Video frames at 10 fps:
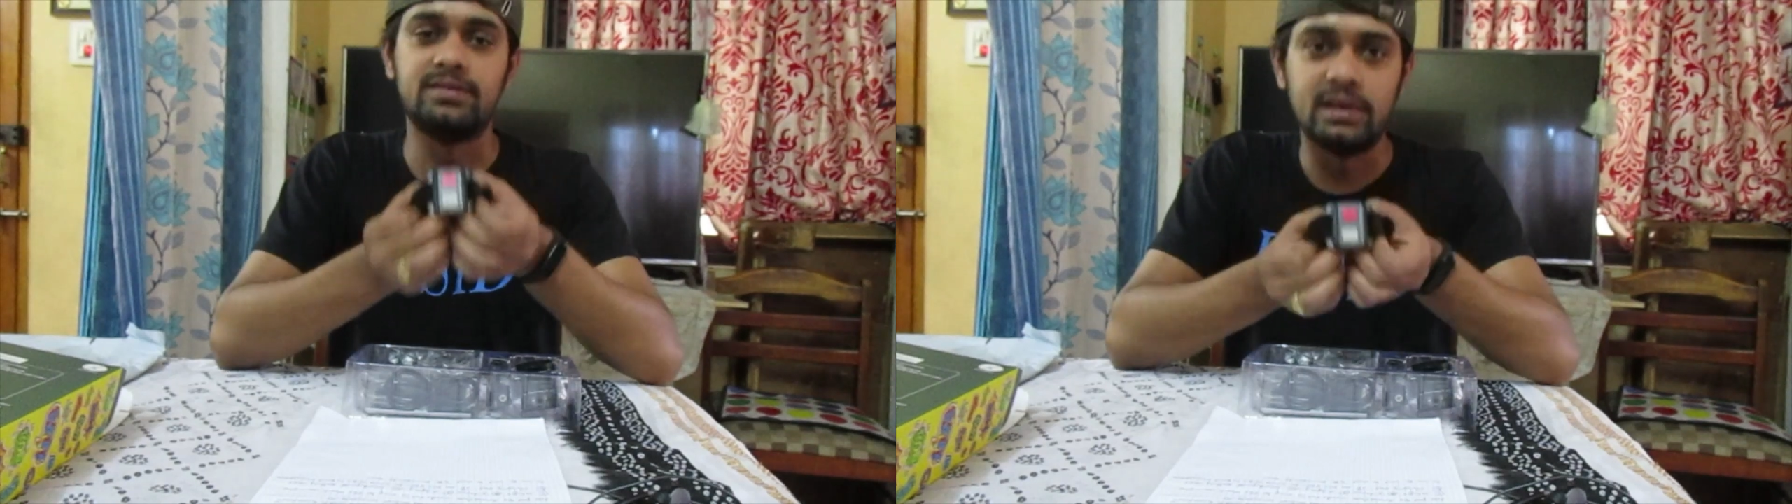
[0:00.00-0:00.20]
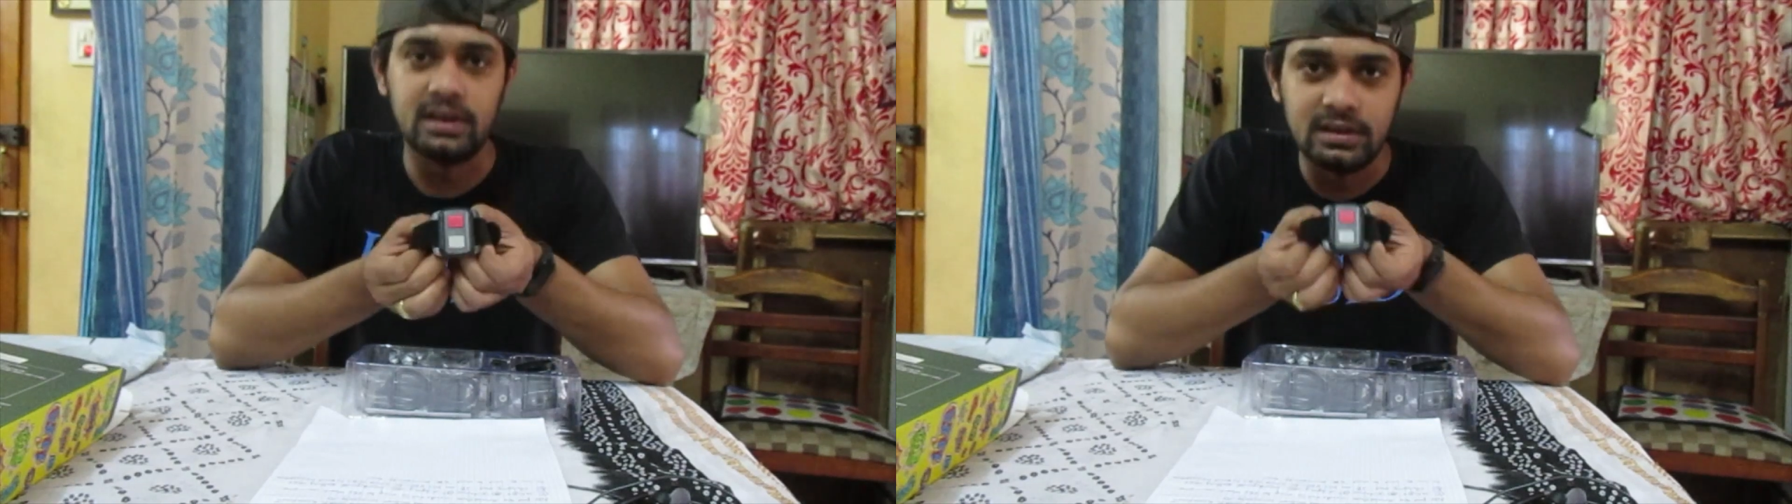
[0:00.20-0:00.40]

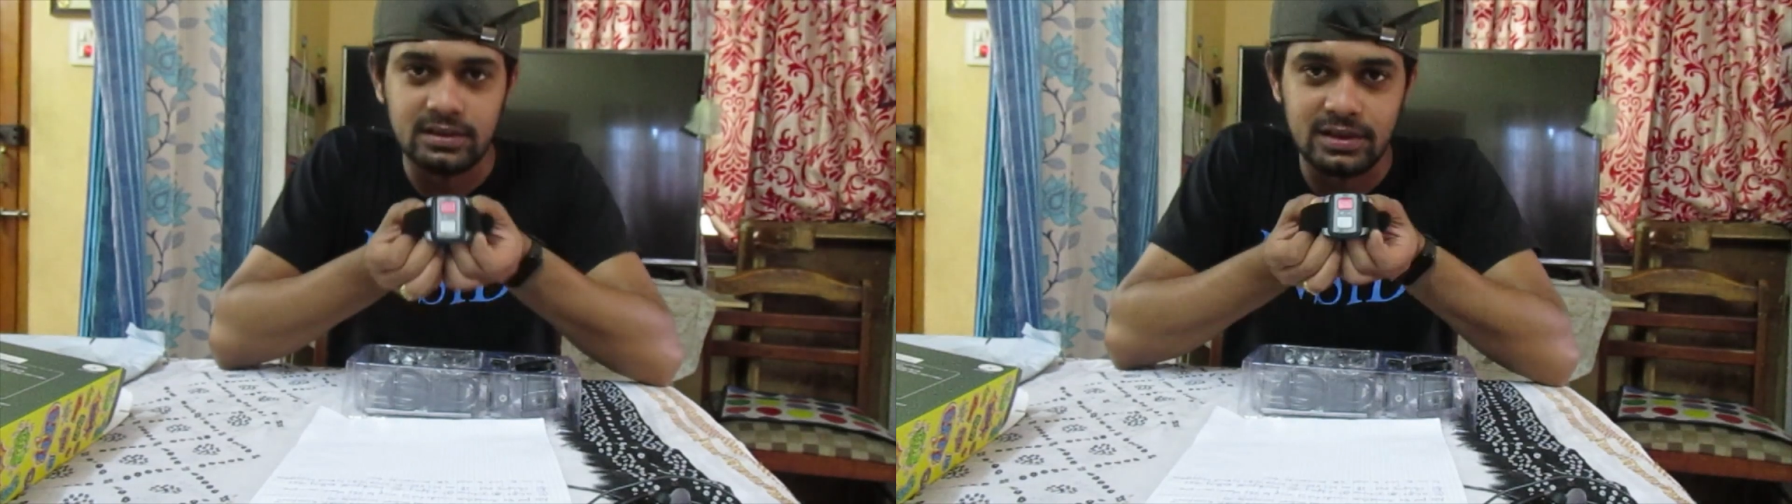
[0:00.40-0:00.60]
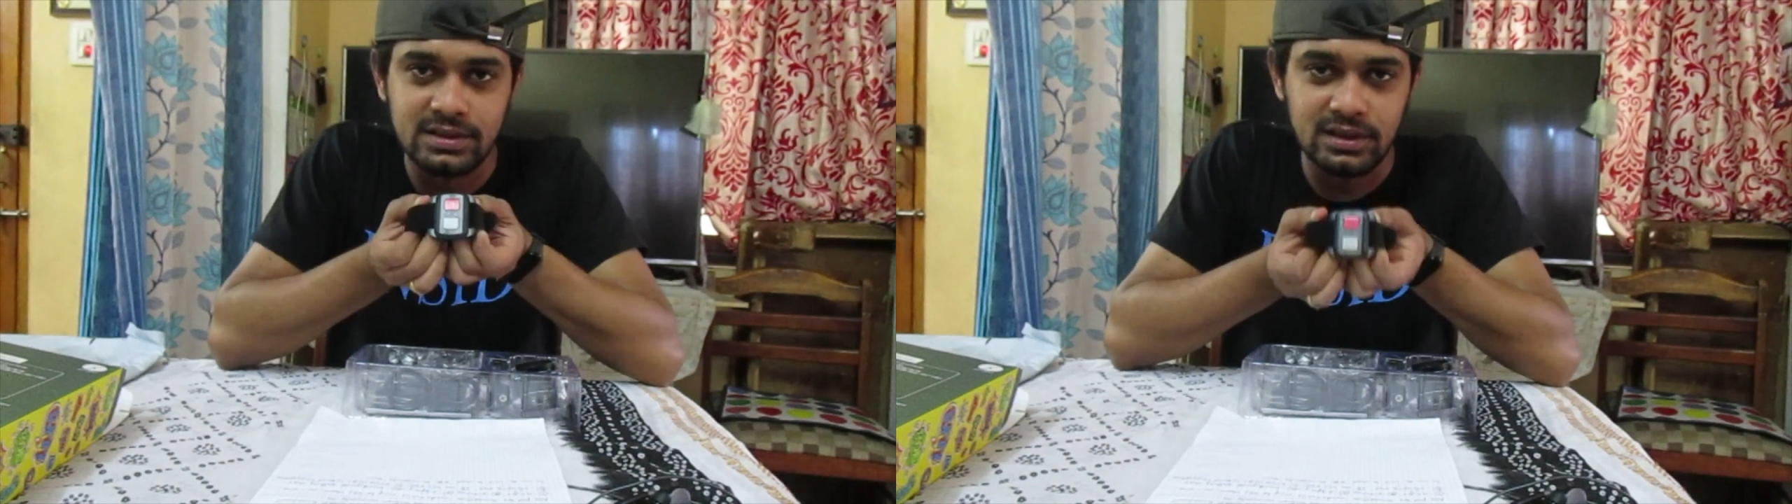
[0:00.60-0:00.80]
very
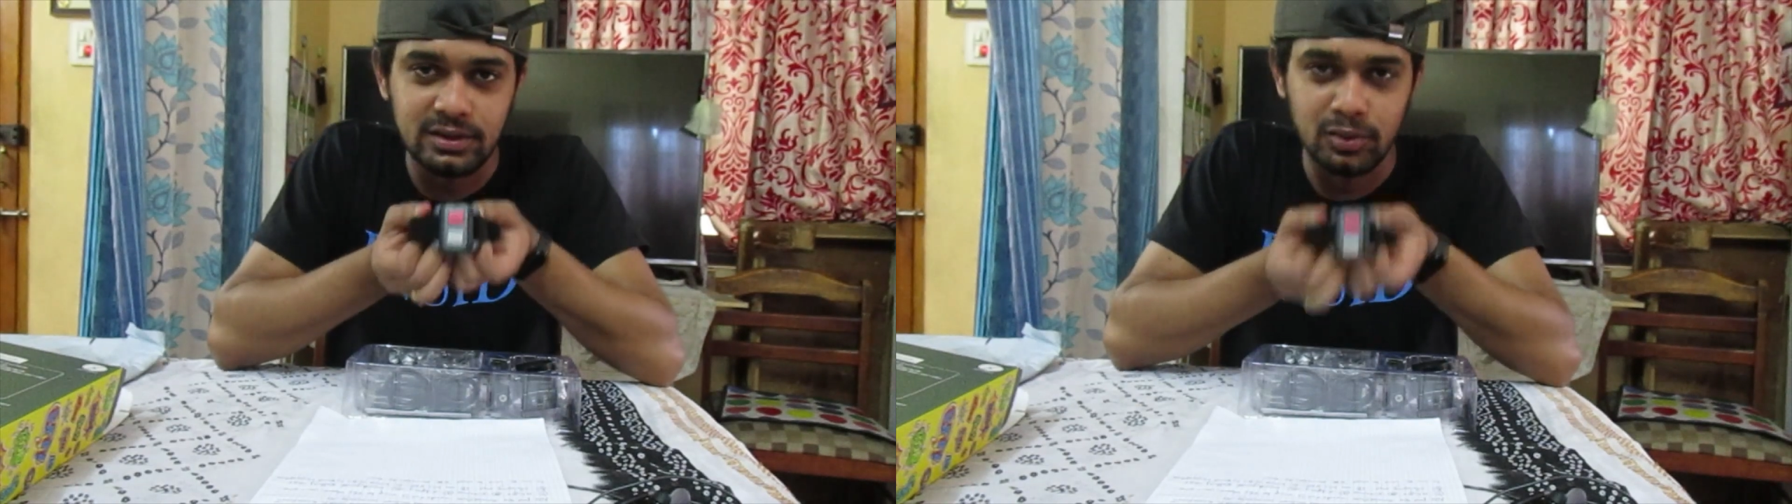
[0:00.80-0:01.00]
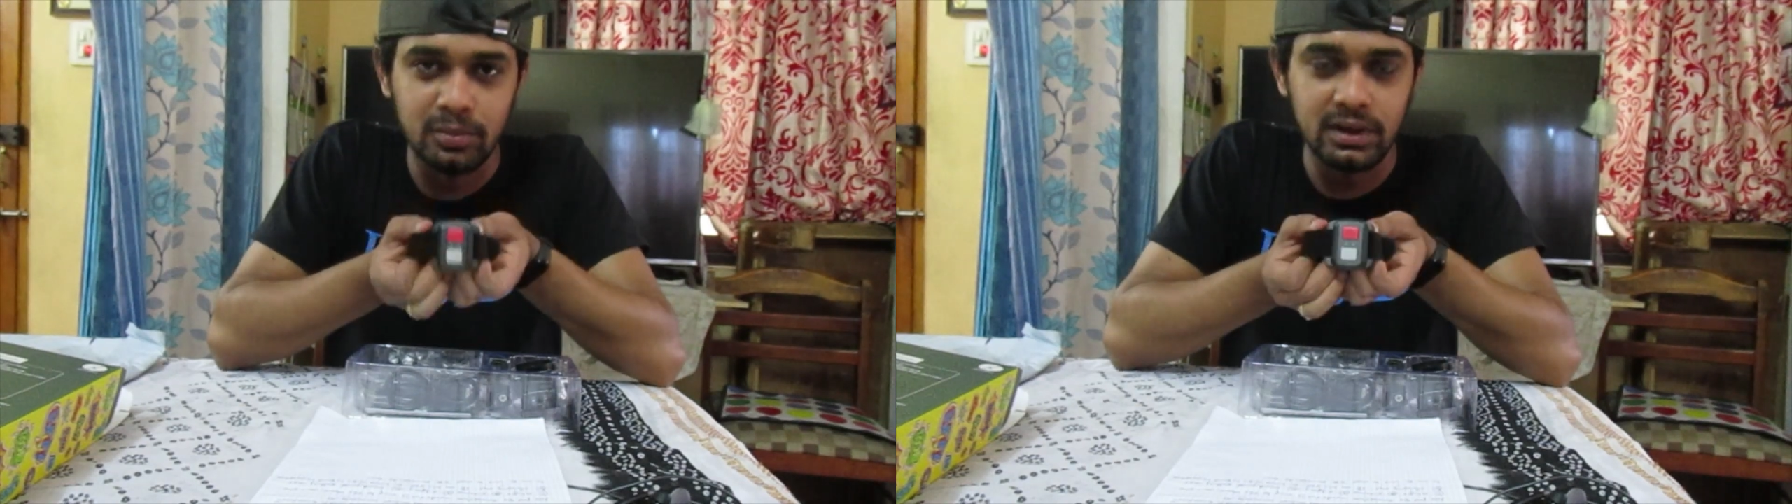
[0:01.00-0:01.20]

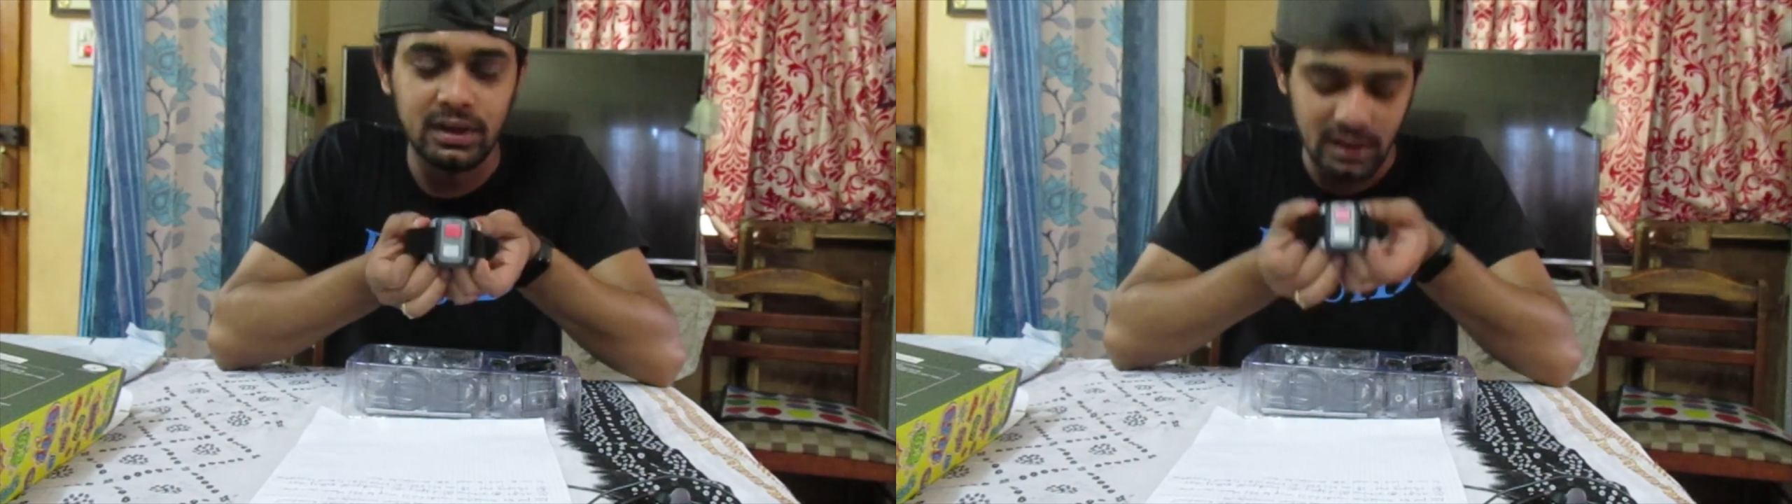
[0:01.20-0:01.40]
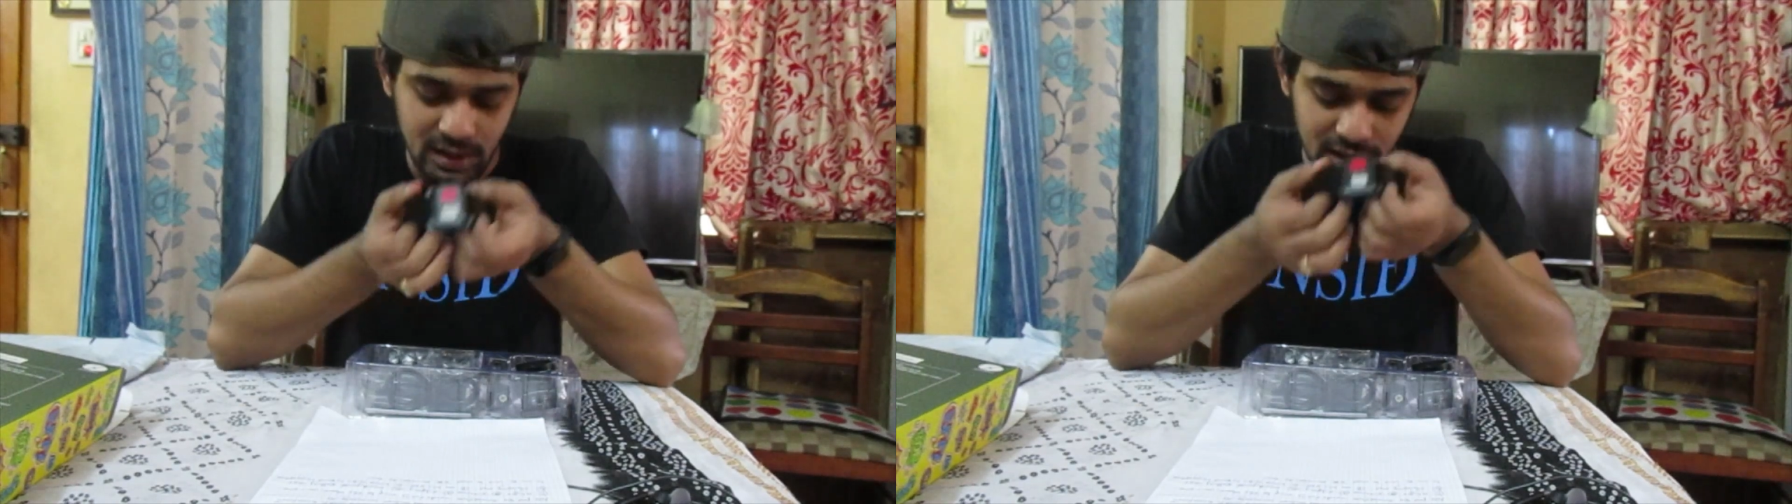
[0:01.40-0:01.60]
interesting to me.